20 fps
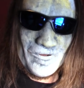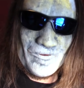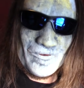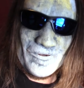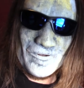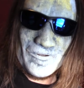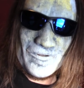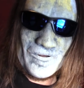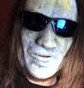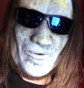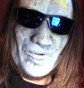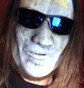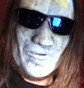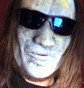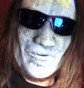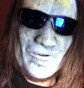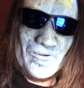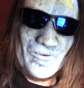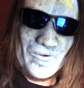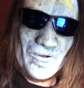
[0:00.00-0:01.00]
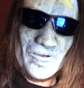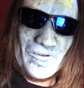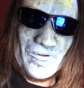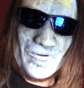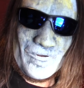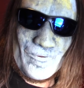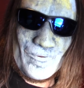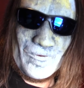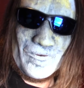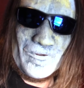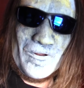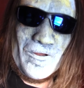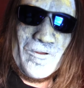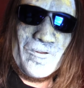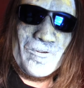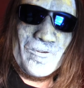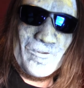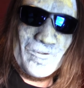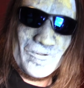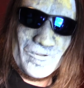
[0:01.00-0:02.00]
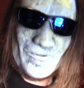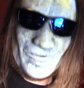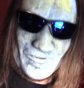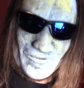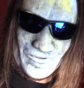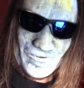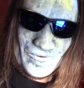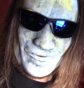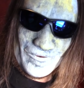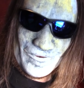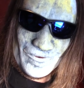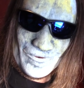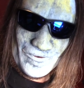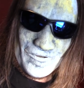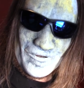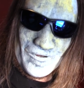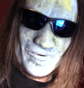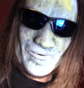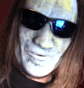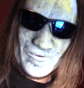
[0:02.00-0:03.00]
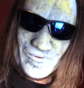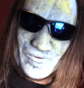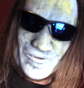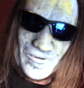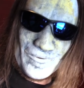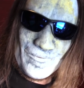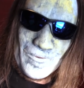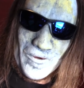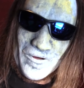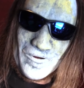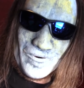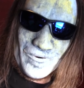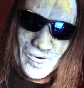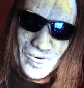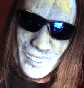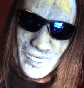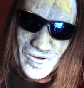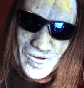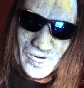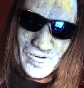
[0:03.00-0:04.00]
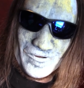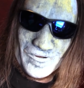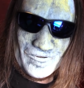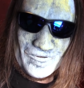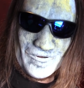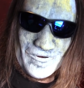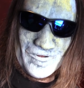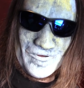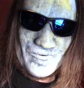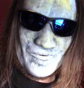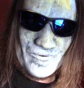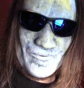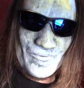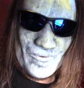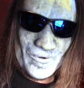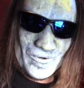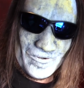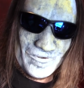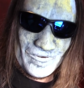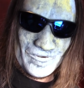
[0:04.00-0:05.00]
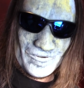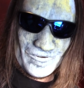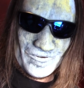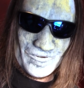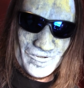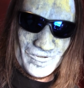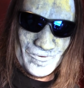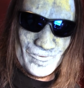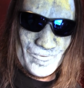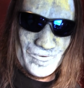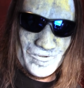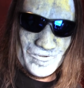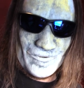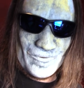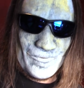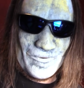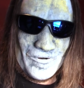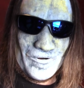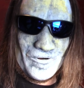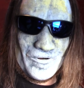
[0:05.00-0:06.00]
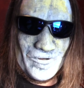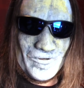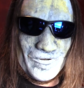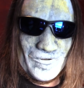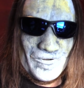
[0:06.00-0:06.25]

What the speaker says: feel that even if I end up less successful, I would feel better about it than having more success built upon